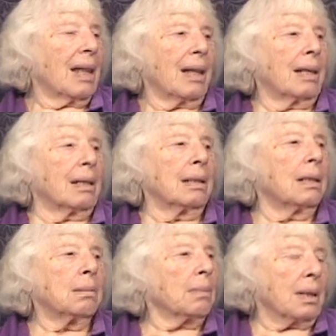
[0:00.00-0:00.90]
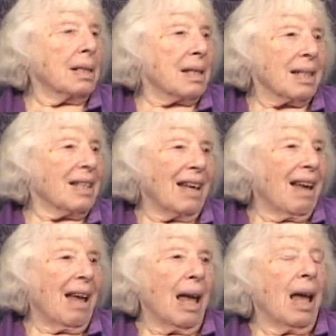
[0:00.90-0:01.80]
that are homeless,
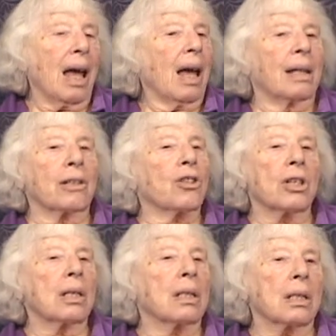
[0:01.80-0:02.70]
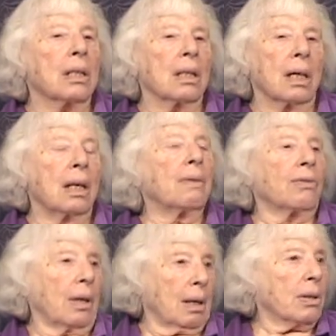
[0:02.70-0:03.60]
and she is,
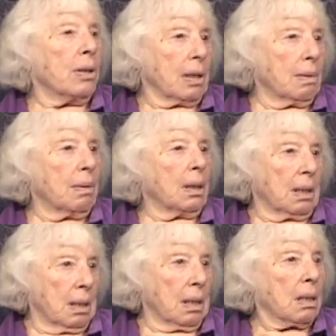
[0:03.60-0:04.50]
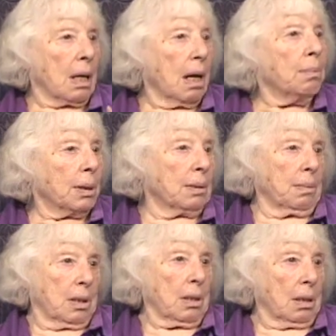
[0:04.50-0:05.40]
if they are genuinely disabled,
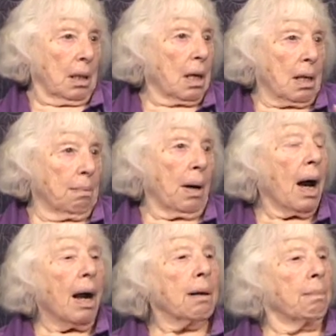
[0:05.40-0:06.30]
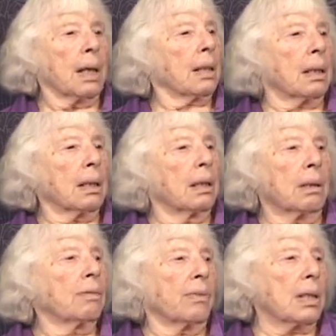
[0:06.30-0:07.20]
which a lot of them are mentally
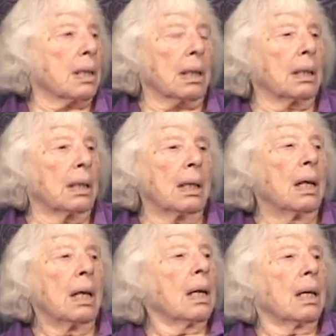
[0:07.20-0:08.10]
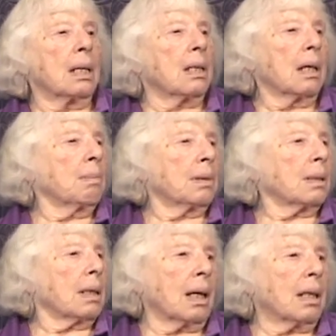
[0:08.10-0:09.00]
or physically, is able
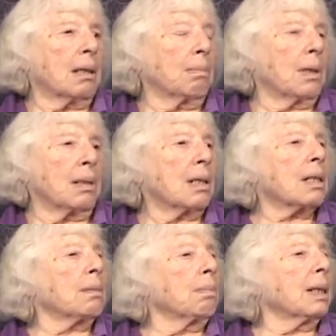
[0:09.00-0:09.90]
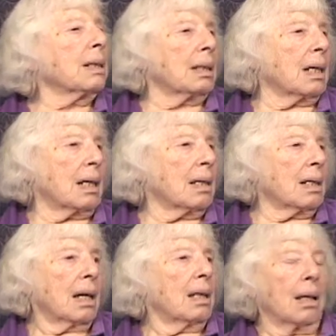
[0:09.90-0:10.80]
to get them on disability.
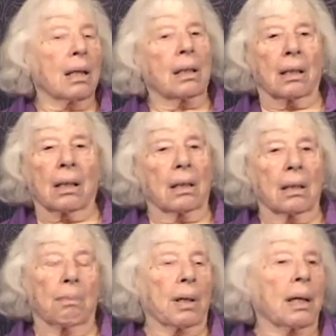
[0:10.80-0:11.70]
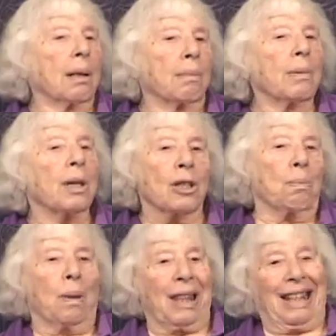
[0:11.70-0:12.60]
Not that they're going to become
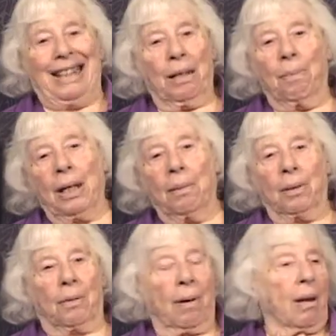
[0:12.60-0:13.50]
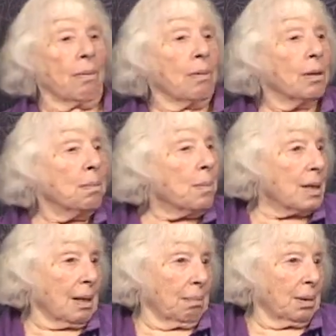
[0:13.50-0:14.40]
rich, but they're going to be able to rent a room
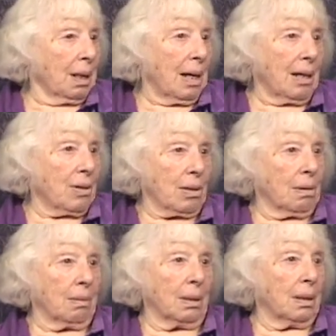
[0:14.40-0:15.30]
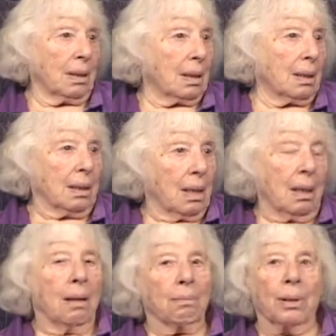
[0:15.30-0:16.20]
someplace or a little
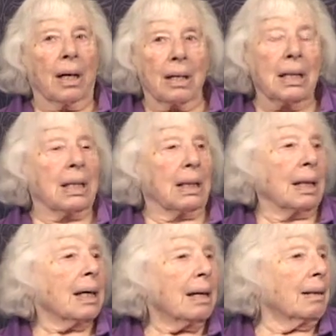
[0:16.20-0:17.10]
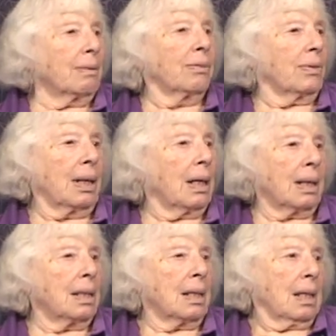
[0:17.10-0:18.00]
place to live,
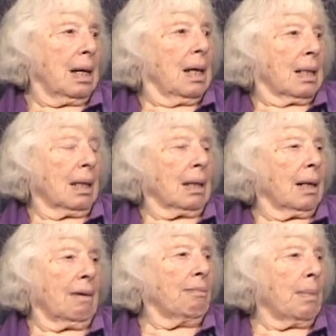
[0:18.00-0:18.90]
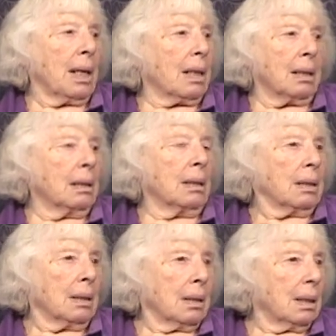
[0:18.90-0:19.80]
and they'll have
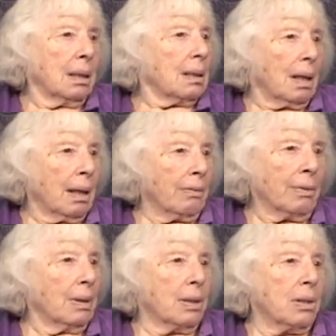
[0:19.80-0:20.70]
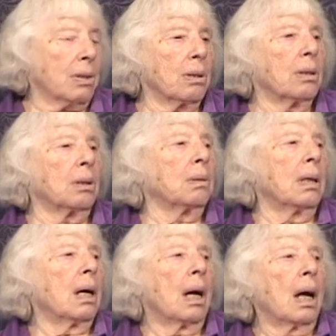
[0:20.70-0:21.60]
medical coverage too.
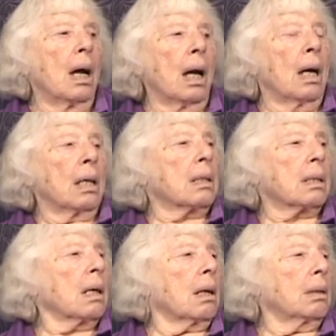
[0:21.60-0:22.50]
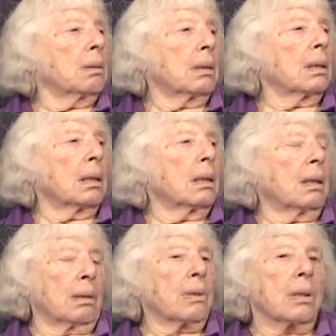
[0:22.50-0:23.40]
So, you
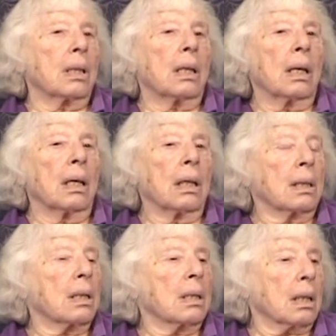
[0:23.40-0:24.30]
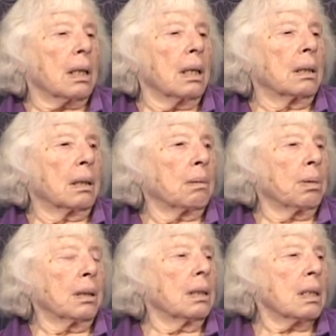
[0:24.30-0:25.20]
know, she cares. She's a caring
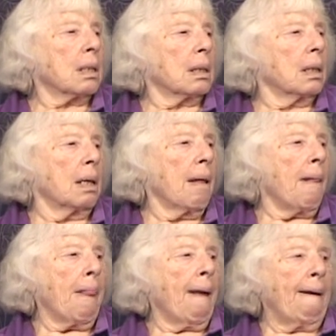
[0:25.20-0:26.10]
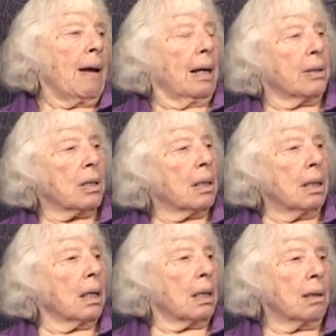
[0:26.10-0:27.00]
person, and she
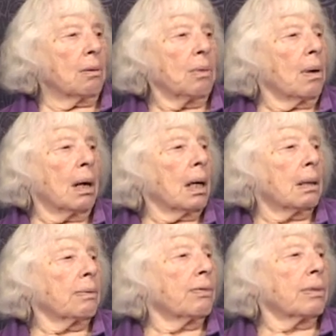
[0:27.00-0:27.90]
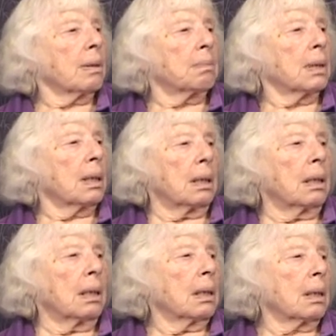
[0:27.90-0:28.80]
got an award from
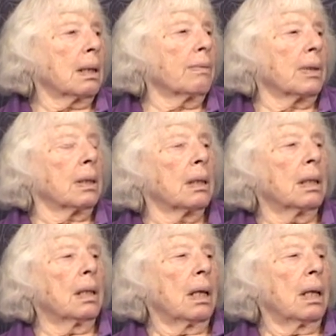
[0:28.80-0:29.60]
the uh, governor